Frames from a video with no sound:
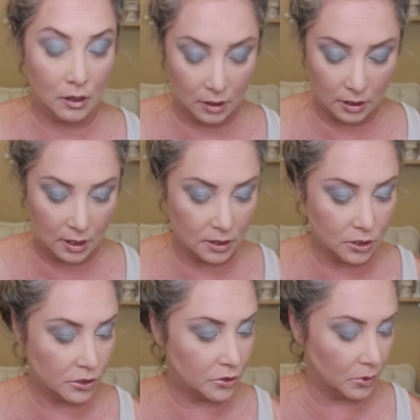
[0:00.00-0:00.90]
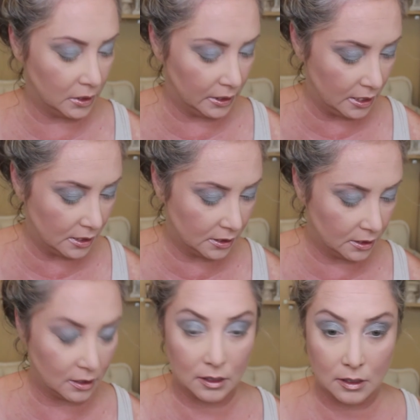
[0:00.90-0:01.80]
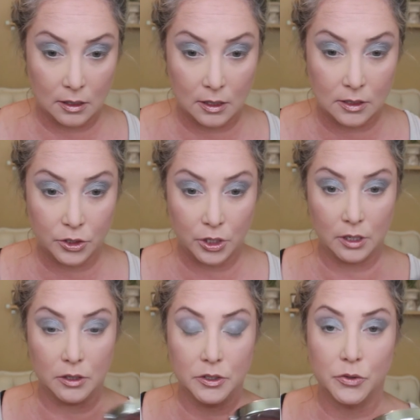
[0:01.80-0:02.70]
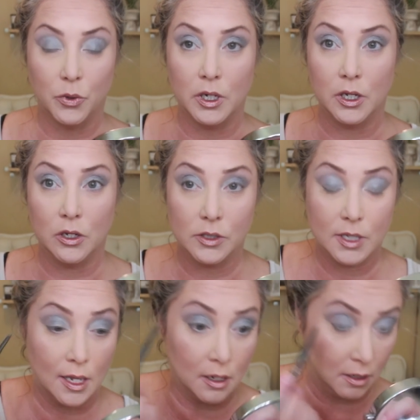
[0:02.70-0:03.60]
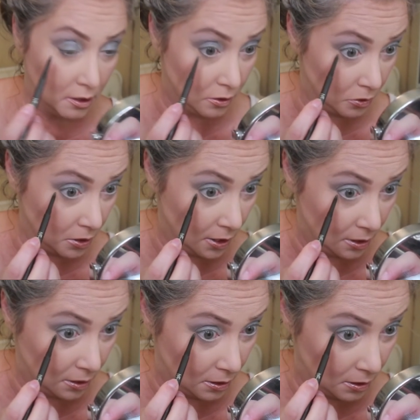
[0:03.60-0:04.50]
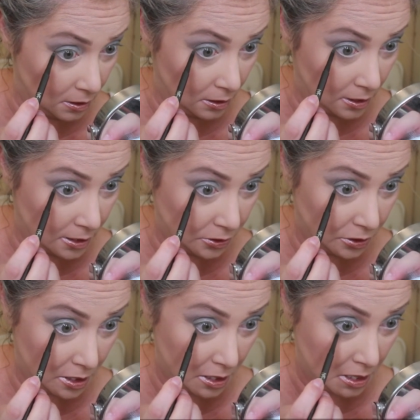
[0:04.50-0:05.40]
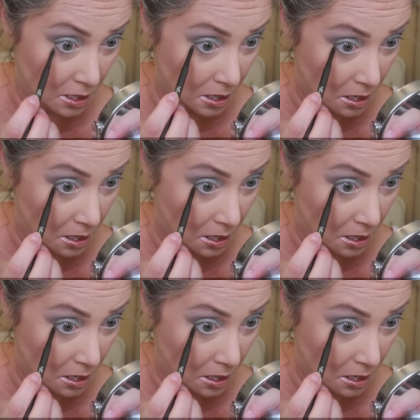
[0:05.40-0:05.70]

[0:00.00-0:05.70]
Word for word: that they just released this year, so we're going to use that underneath the lash line.